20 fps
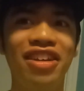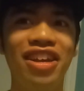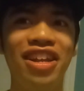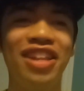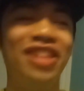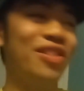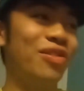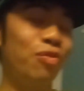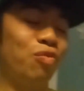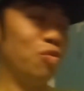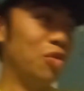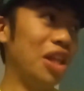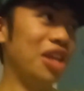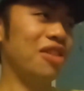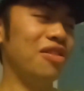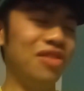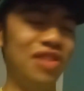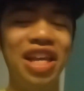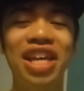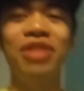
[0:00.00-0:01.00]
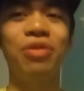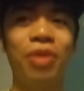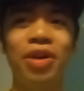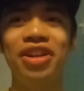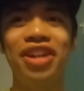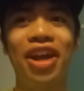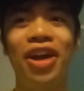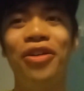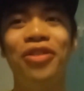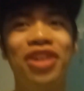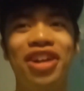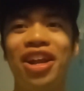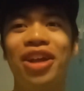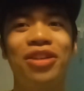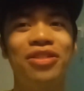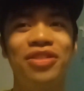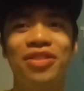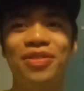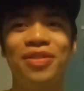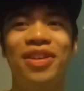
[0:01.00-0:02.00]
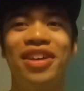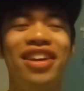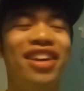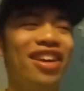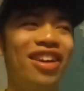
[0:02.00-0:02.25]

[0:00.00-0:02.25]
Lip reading: And it's like late right now, and I just